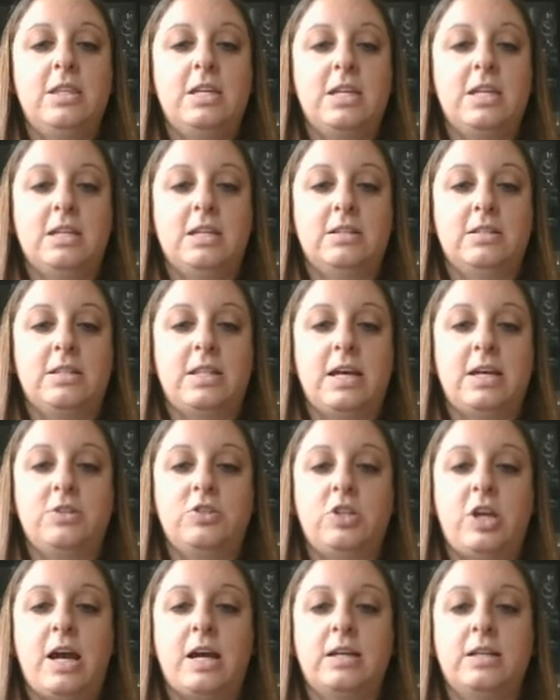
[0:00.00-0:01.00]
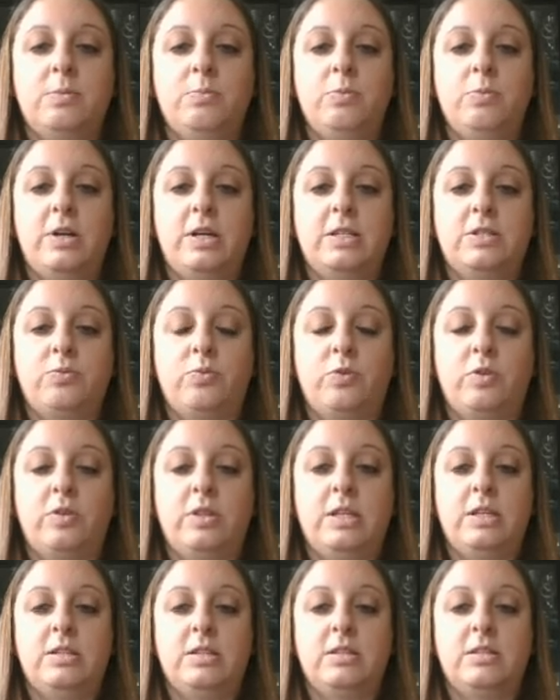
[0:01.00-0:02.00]
things that Jack and
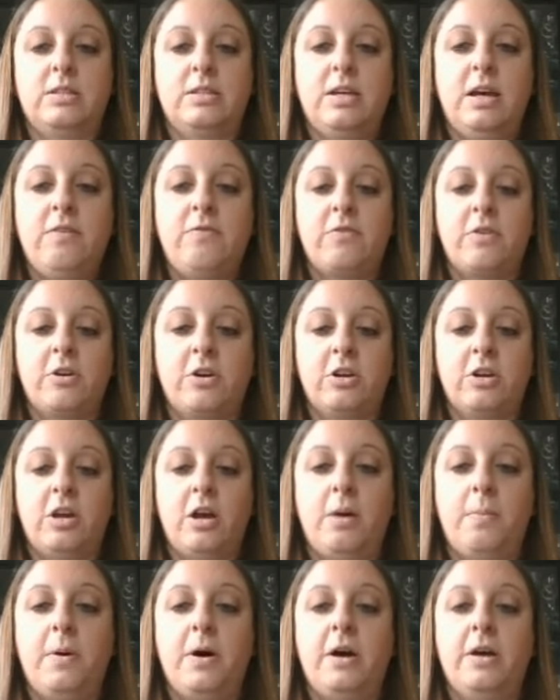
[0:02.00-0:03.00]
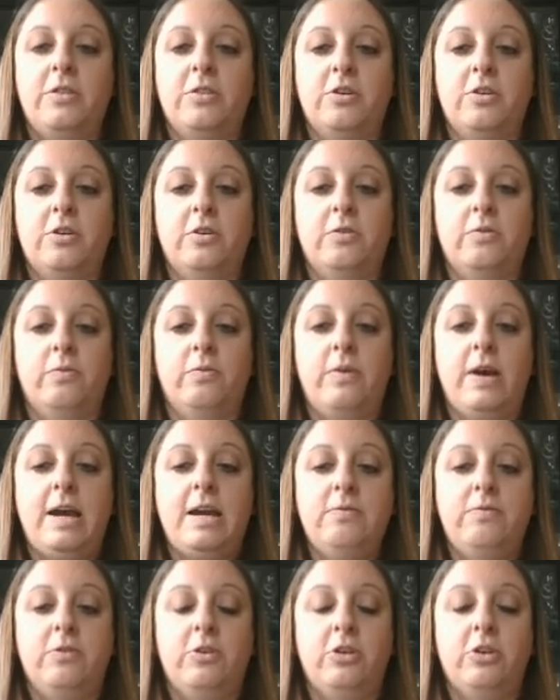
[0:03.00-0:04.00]
Praiseworthy discovered upon their
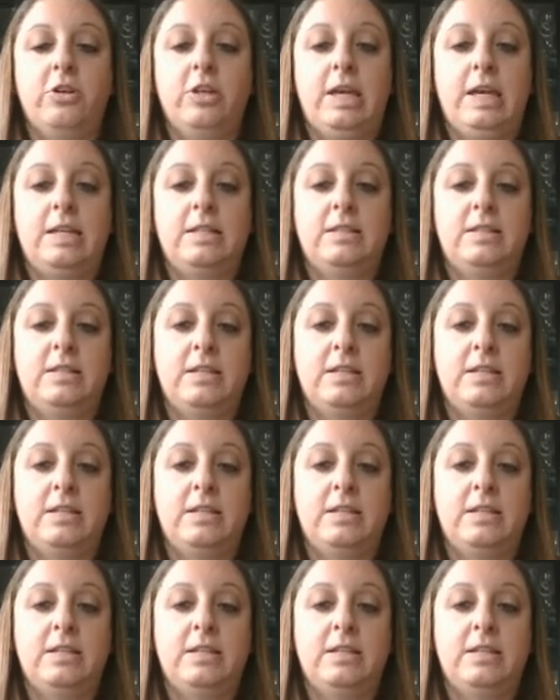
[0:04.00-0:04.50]
arrival in